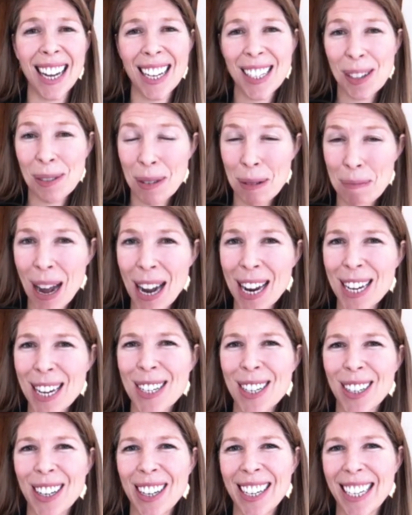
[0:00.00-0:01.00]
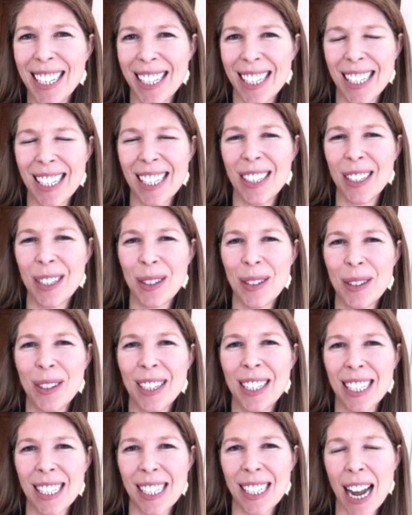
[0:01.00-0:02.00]
as a reminder is
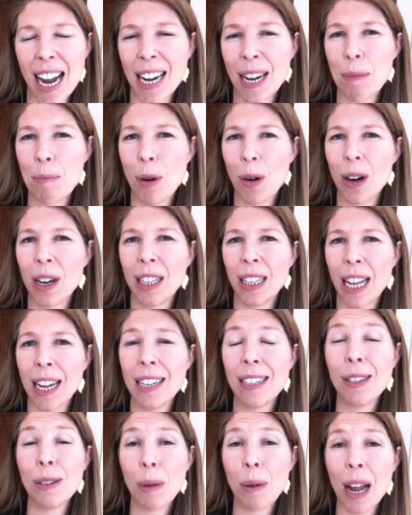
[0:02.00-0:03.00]
to design a more enlightened